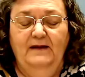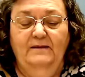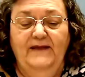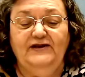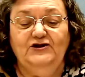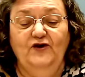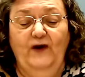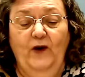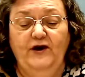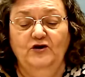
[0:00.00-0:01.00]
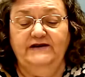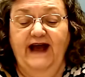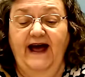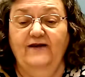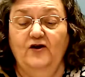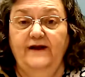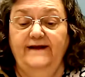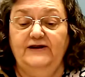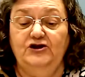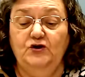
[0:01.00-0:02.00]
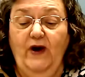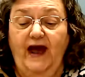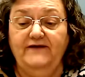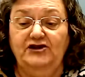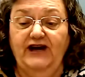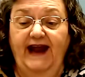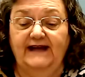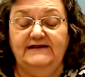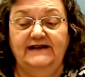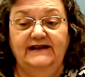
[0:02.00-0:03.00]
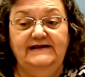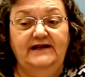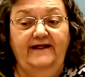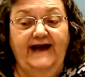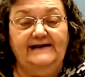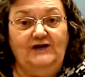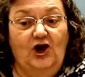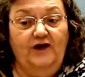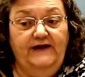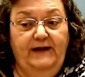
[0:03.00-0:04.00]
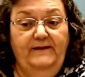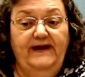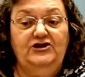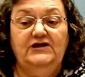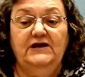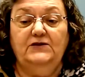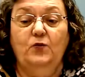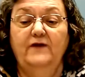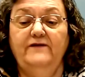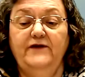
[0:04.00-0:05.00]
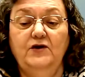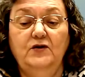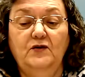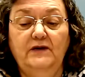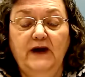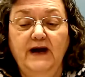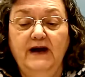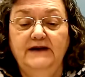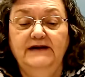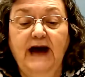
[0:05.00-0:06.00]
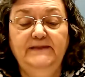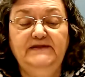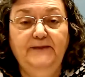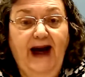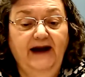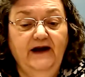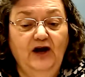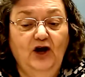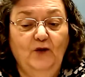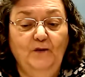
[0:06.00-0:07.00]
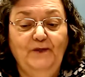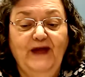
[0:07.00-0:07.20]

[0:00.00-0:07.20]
Make sure that when you're together that you have a chance to listen to that song that I mentioned a few times back ago.